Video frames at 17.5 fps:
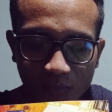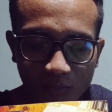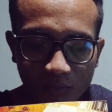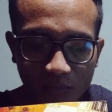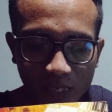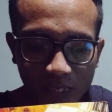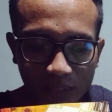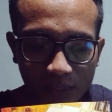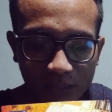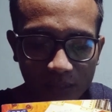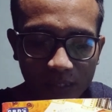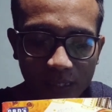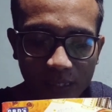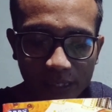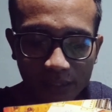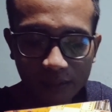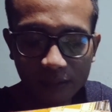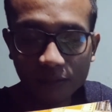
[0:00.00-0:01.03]
make the
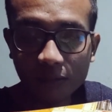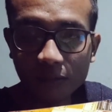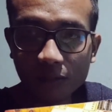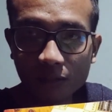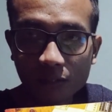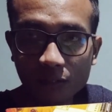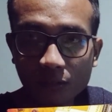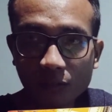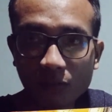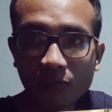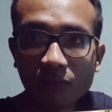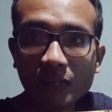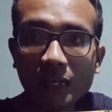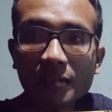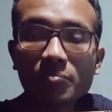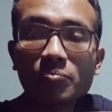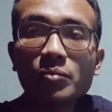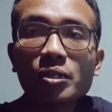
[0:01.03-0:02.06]
later sort of
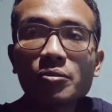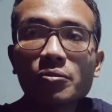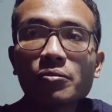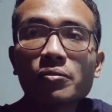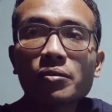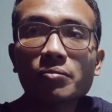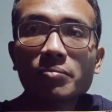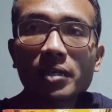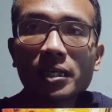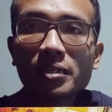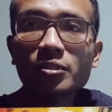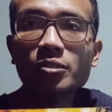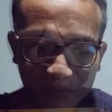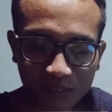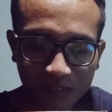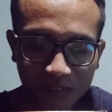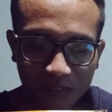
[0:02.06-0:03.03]
like mirror image.